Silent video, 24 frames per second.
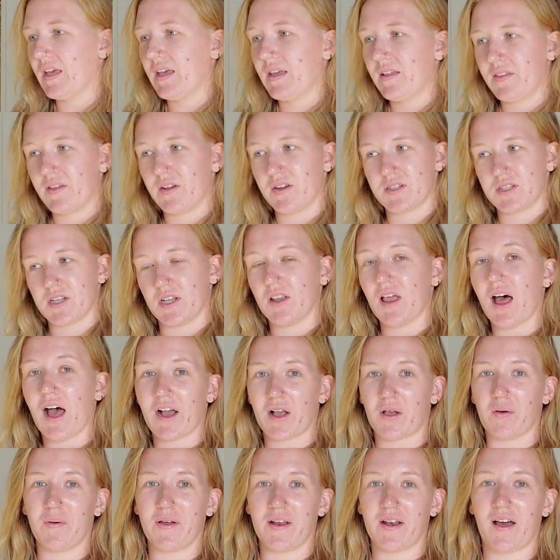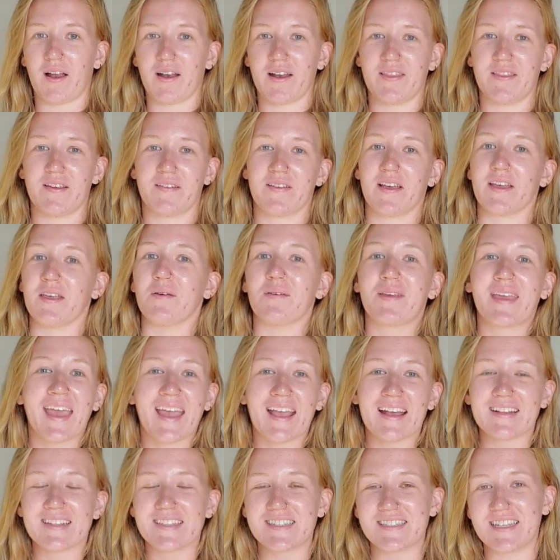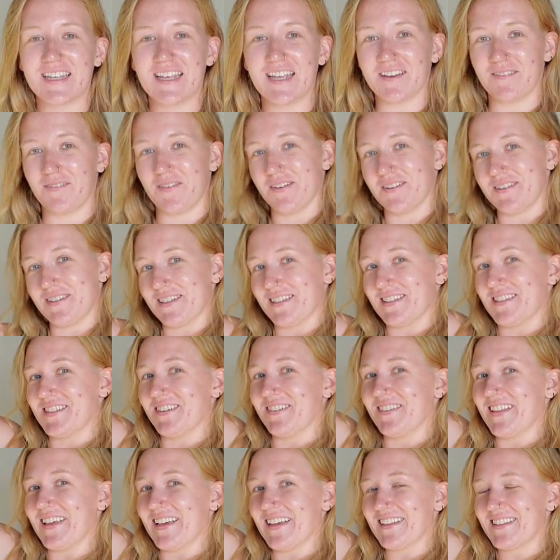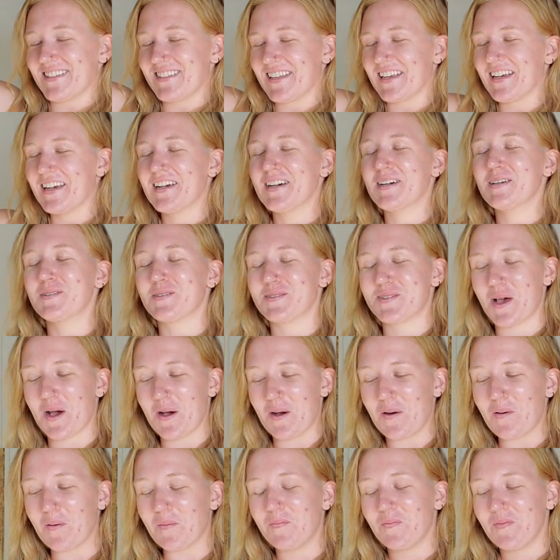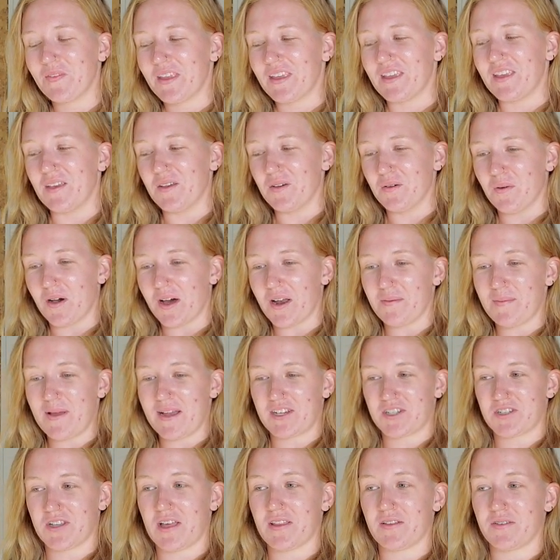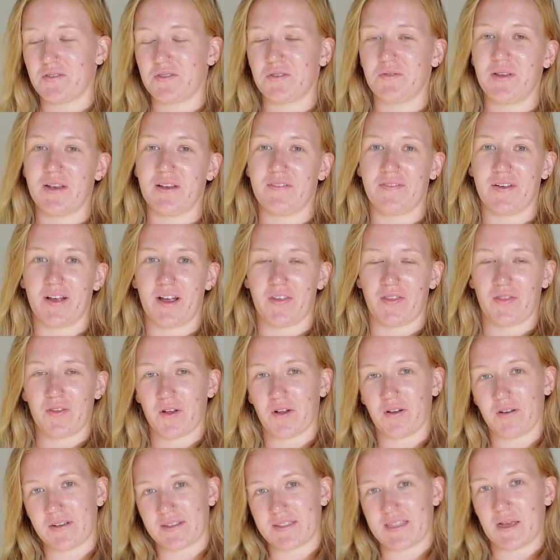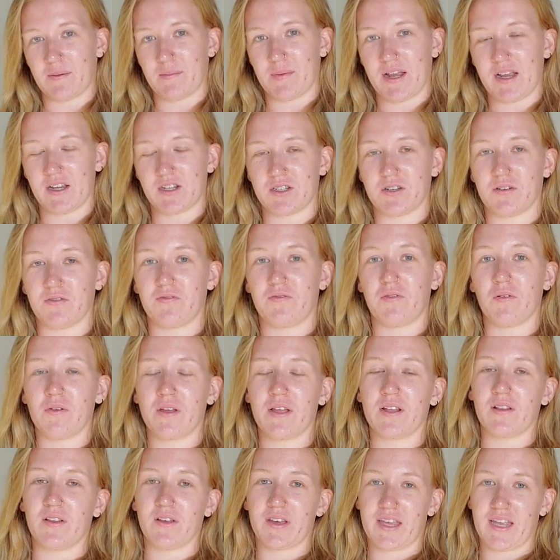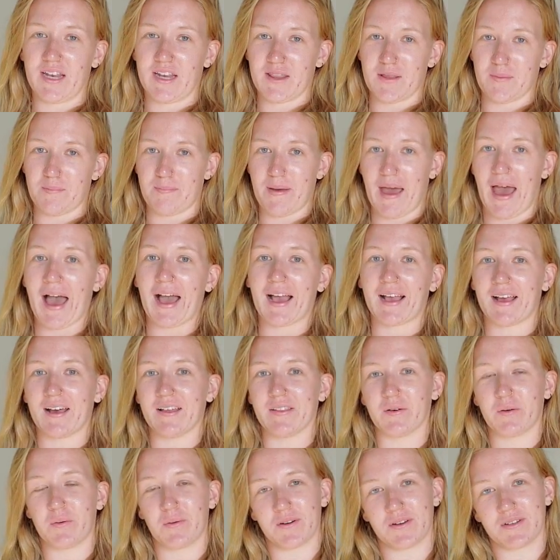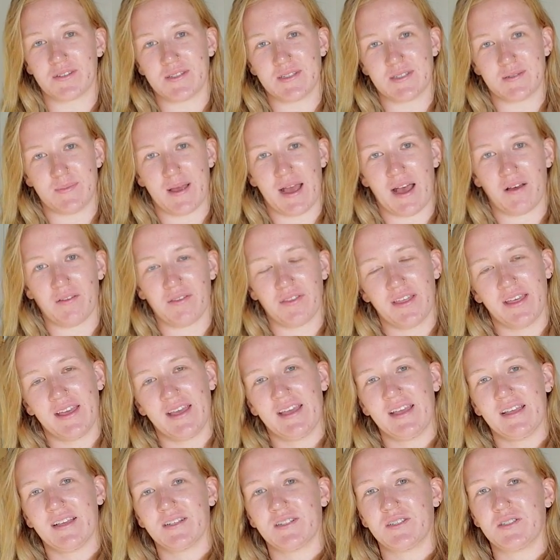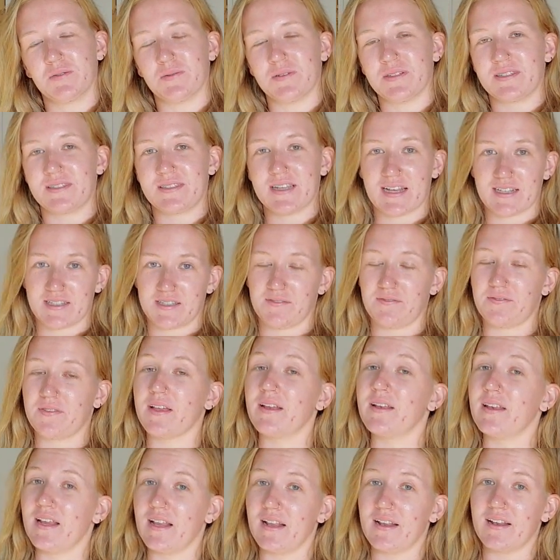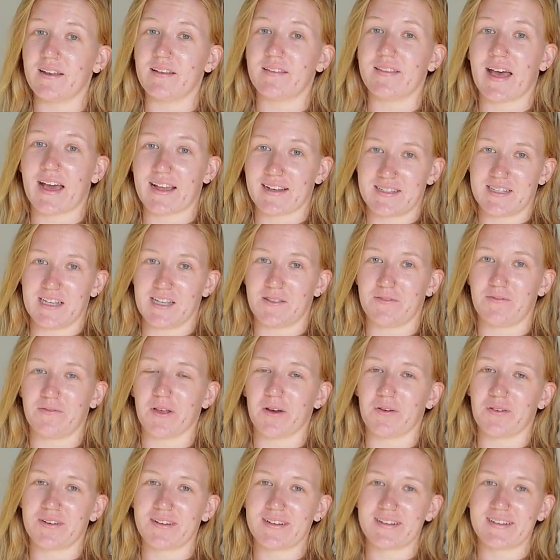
there's a lot going on in there that you can't see if you just do this. So you want to make sure that they're doing a very thorough examination and fully looking in the back of the horse's mouth to assess if they need that teeth float.